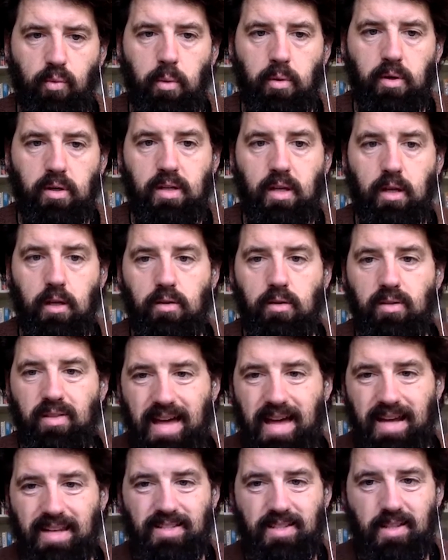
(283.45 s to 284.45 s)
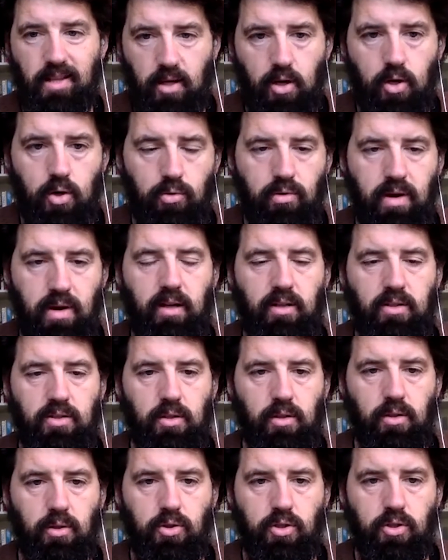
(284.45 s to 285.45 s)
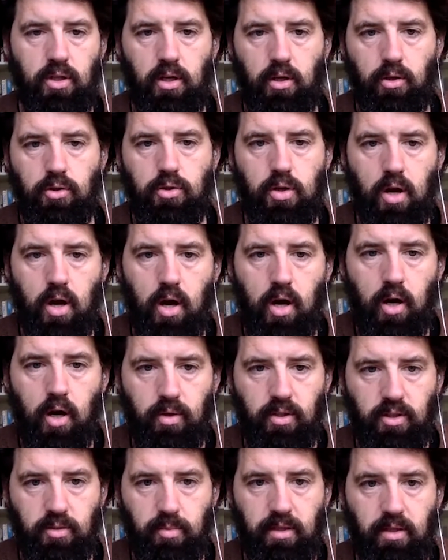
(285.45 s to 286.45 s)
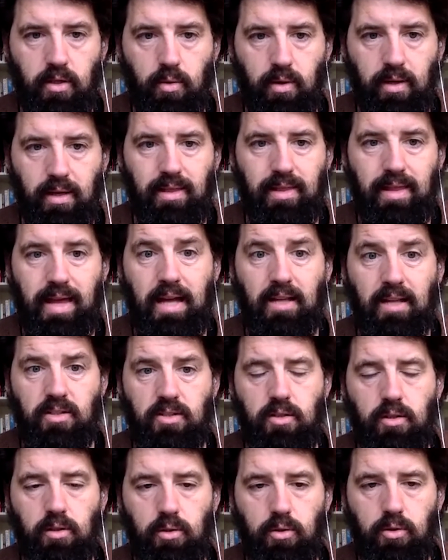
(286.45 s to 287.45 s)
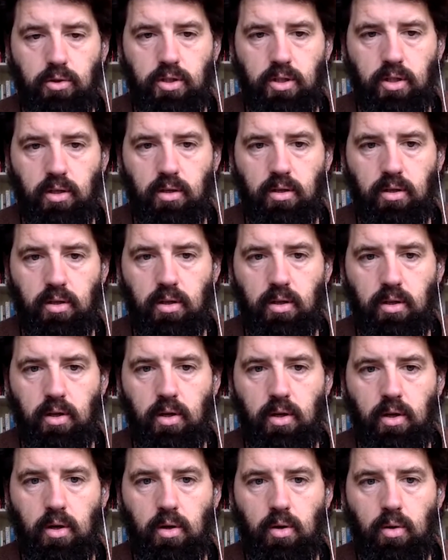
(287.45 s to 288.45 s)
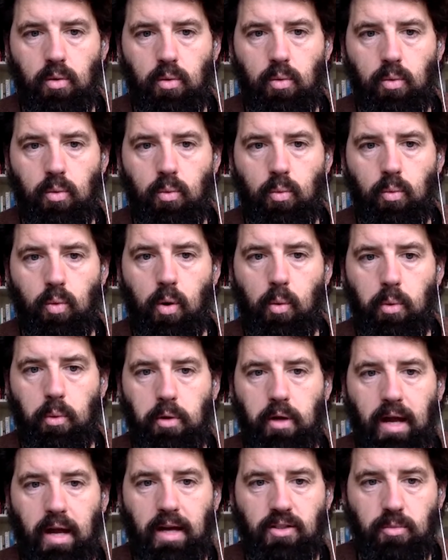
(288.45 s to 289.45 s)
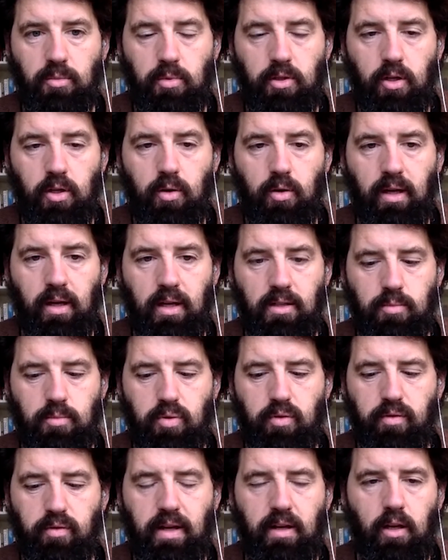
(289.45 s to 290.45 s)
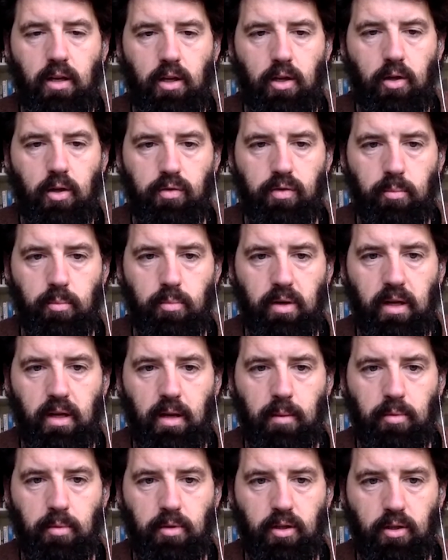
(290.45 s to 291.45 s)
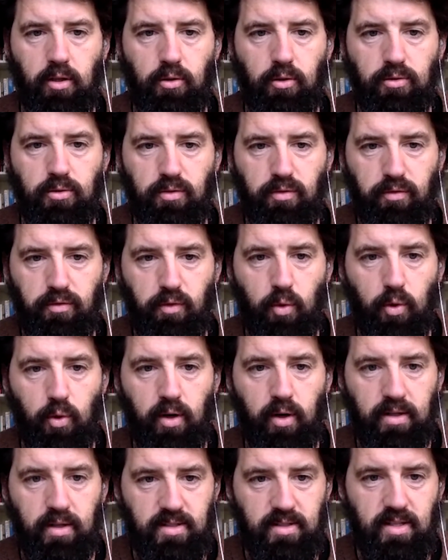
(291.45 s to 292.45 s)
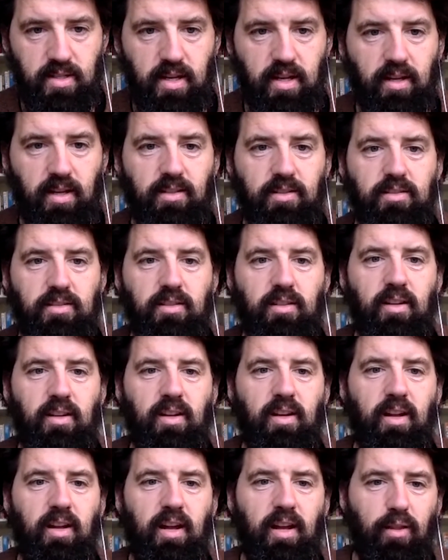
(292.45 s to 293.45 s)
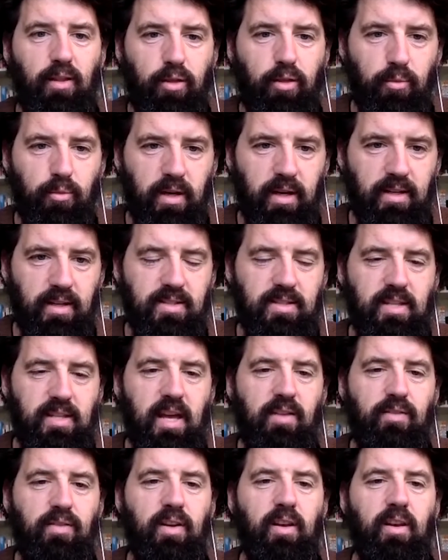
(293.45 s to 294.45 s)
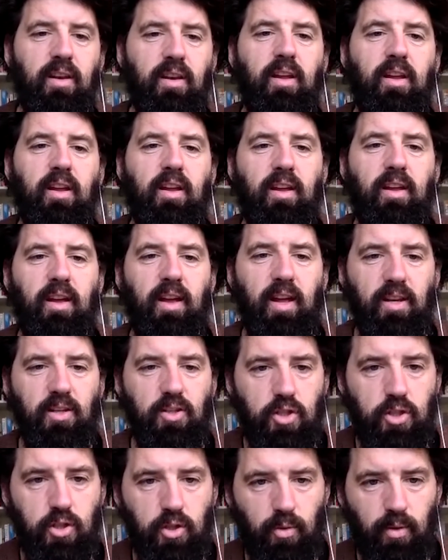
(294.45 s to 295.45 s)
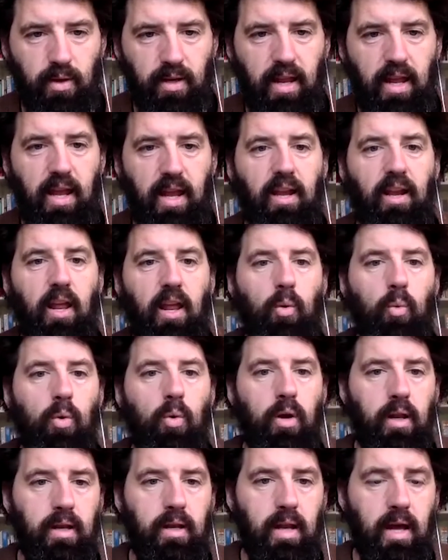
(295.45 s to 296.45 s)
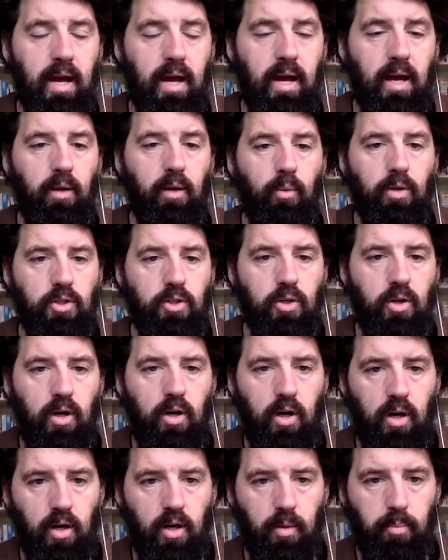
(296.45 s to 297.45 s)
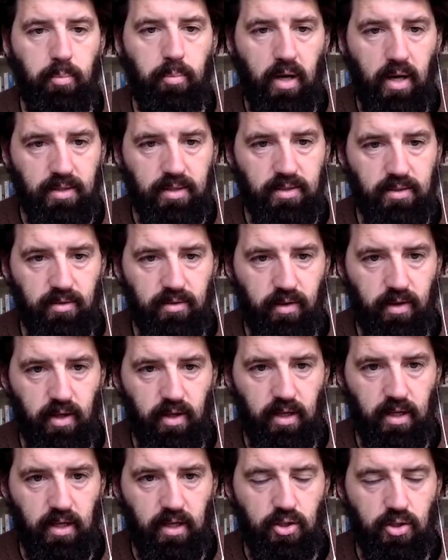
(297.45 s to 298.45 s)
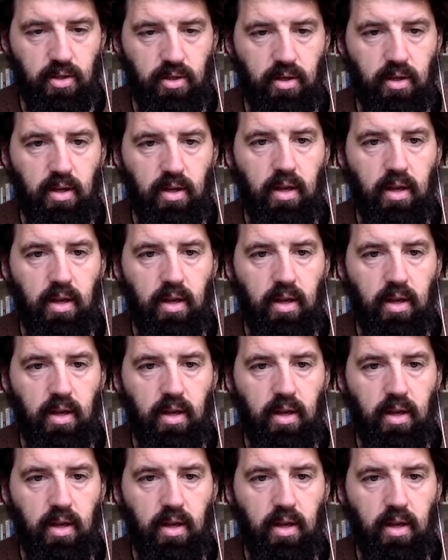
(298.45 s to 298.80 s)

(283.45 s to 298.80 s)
If we were to tell you that is the correct solution, you should always be doing that solution. What we would actually be doing is preventing you from being able to use 4 and 6 and 3 and 7 and 2 and 8 and 1 and 9, which are all positive variation.